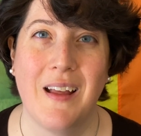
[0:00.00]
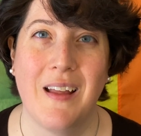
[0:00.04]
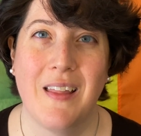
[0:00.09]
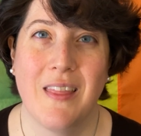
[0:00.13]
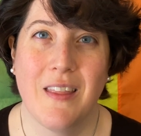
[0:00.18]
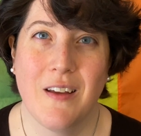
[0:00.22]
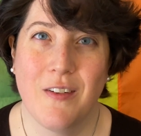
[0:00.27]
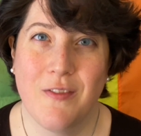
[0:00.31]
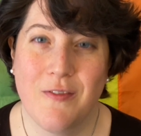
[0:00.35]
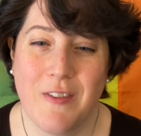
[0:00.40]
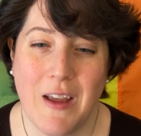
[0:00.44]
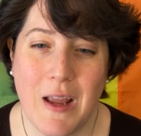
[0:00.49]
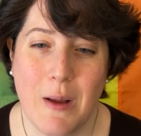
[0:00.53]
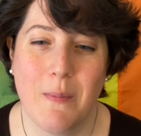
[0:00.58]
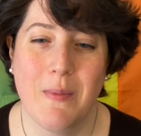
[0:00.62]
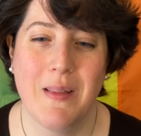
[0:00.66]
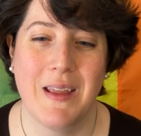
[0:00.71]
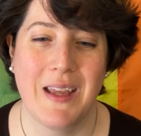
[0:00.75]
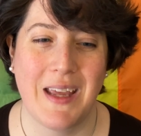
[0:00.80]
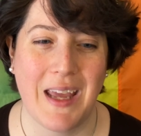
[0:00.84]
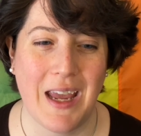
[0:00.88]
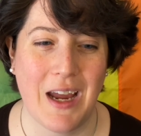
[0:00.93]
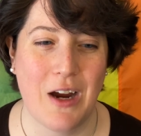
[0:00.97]
The
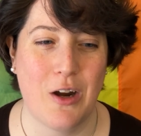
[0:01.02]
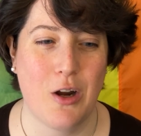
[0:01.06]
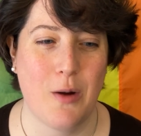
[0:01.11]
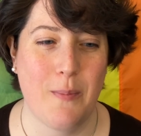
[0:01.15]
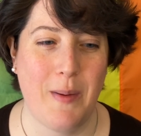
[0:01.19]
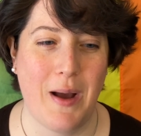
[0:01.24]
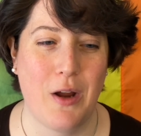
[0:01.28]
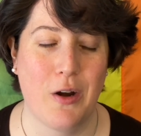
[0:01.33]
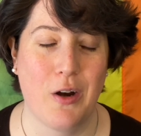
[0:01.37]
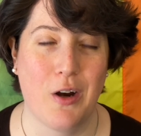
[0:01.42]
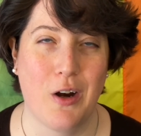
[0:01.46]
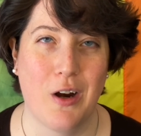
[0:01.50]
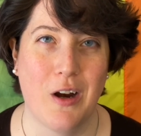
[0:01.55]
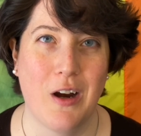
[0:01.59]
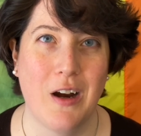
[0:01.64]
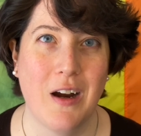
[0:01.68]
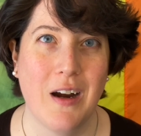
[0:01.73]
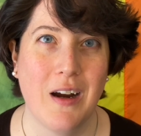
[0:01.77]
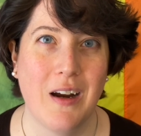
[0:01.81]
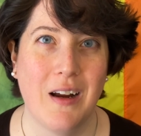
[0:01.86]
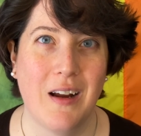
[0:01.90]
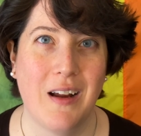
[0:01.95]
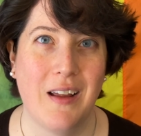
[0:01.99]
family cared about
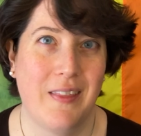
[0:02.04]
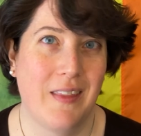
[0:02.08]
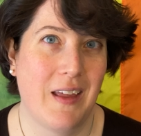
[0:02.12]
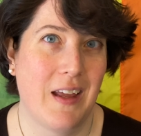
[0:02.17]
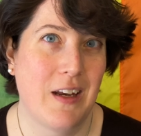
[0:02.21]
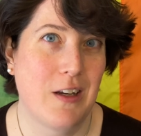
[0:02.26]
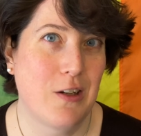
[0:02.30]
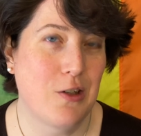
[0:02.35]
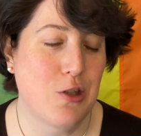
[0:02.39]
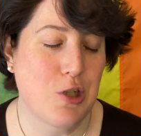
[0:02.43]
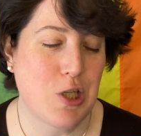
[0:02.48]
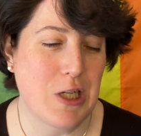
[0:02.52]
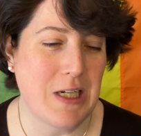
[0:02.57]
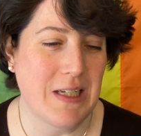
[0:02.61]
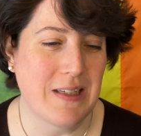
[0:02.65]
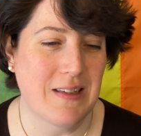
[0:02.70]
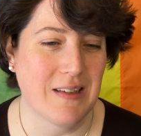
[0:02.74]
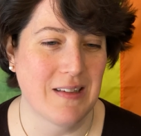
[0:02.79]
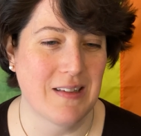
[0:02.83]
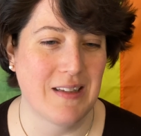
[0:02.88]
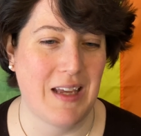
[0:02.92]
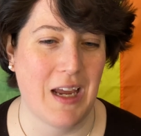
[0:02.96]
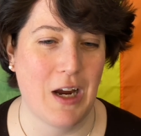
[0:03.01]
her, and then
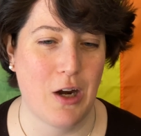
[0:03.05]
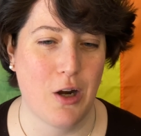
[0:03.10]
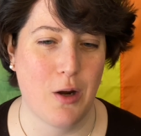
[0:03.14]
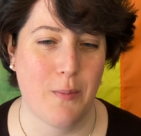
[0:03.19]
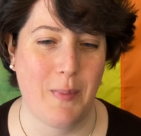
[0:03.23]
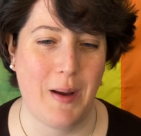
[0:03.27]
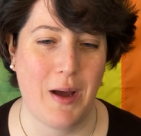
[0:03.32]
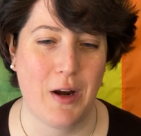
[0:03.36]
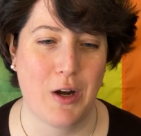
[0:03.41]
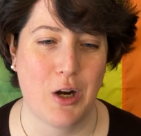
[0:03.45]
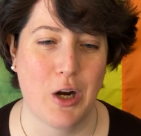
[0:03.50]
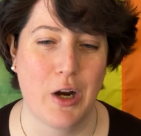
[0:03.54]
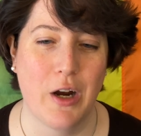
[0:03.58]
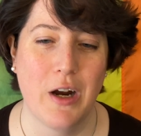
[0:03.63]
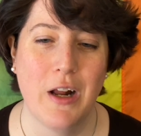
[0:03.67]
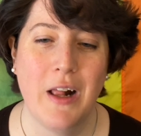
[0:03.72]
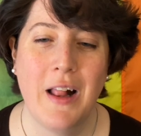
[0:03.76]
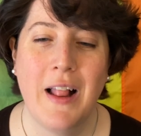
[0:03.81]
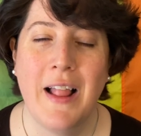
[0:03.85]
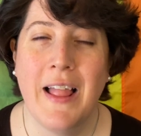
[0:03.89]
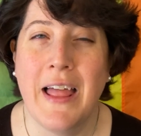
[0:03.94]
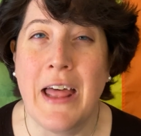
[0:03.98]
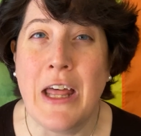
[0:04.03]
Jesus cared about her.
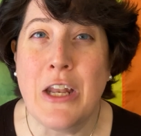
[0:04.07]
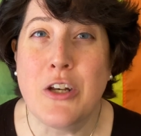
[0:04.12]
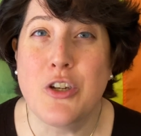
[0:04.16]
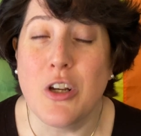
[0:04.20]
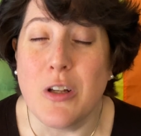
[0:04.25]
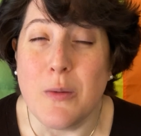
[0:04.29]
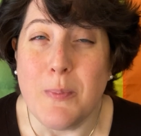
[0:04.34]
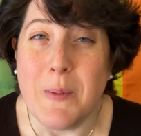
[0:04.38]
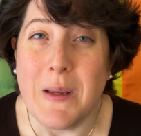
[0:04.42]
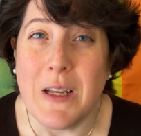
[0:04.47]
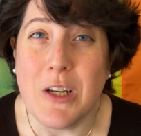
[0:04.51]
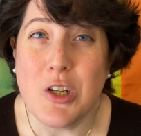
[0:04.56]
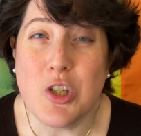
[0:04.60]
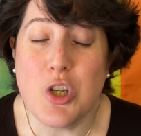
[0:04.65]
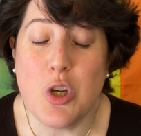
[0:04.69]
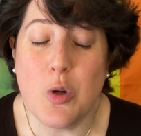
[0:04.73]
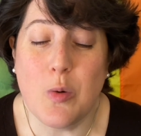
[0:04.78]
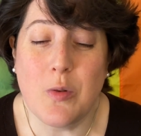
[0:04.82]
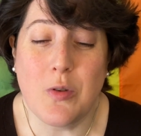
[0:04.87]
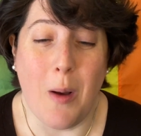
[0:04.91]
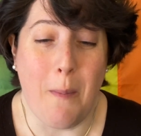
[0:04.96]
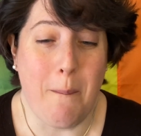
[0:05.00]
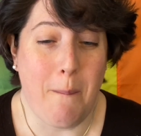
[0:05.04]
Just because she
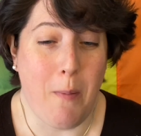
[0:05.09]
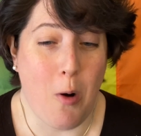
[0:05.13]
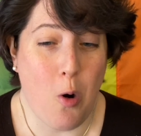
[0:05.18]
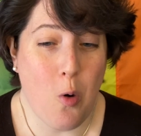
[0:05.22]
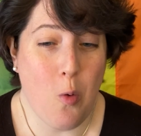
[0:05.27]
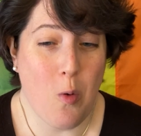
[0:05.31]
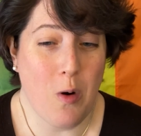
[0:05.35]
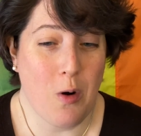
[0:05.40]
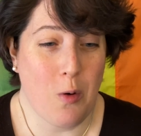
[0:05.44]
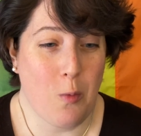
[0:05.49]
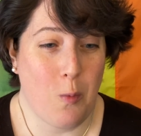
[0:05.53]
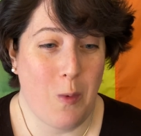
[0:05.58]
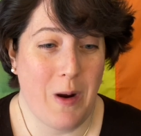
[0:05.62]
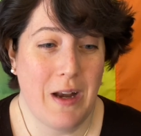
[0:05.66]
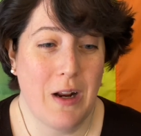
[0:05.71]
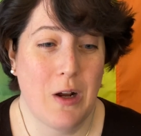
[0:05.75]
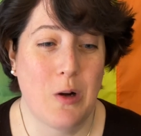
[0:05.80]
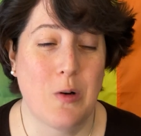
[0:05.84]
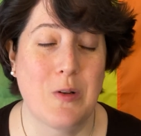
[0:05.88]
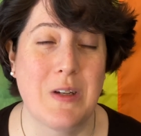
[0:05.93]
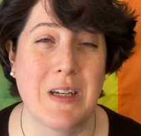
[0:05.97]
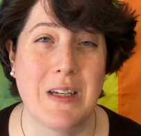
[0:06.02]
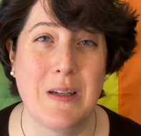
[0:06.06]
was a poor
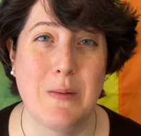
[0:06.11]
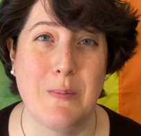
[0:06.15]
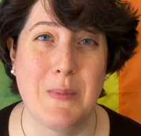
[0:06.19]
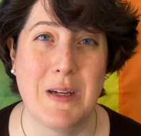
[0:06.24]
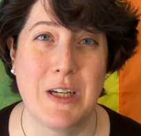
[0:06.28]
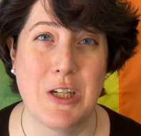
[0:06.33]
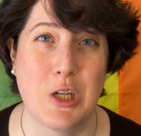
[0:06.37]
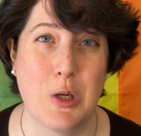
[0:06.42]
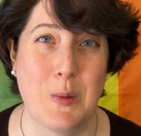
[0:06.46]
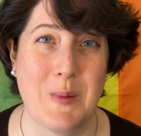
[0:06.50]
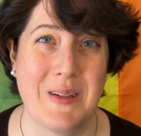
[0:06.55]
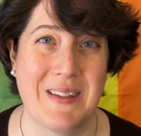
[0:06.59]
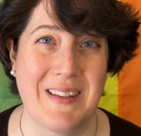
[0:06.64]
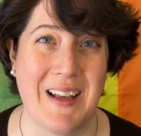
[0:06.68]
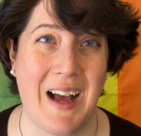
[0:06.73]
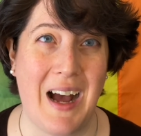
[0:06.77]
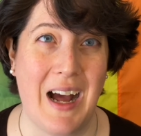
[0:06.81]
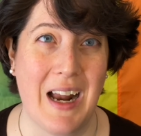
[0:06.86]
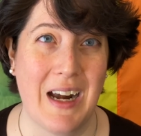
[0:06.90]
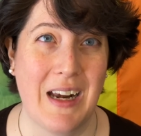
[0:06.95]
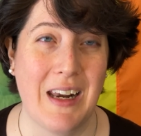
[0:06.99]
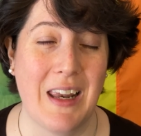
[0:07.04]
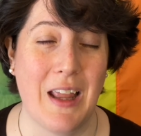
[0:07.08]
widow didn't mean she was
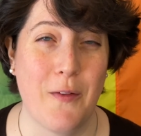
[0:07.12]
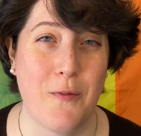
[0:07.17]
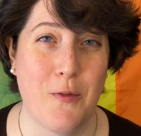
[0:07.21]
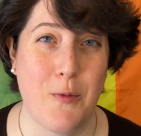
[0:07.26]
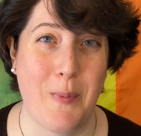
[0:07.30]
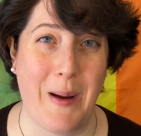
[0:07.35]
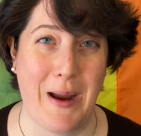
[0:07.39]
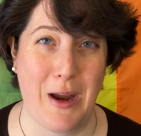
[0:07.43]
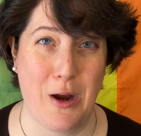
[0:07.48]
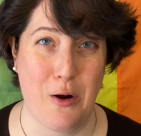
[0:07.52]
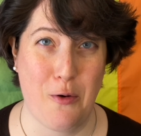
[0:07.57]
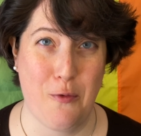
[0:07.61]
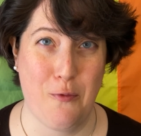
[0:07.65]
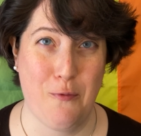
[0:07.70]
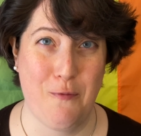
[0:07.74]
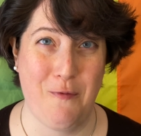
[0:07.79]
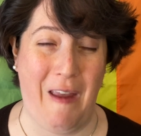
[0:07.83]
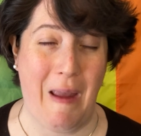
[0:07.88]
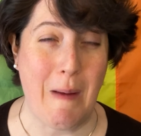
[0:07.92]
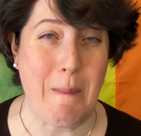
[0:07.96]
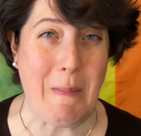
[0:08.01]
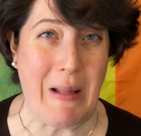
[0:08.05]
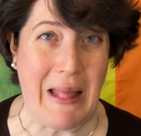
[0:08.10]
unloved by her
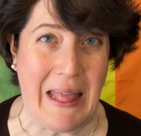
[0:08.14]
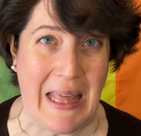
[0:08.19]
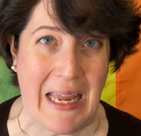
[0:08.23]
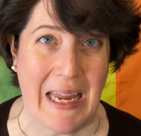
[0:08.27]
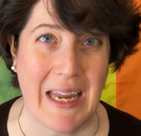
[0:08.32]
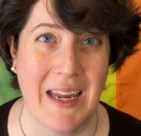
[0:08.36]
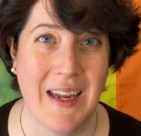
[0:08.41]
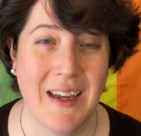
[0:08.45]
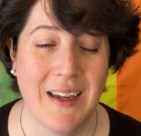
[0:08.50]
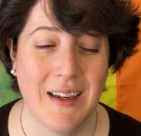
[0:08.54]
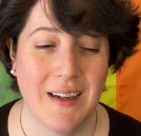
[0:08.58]
family.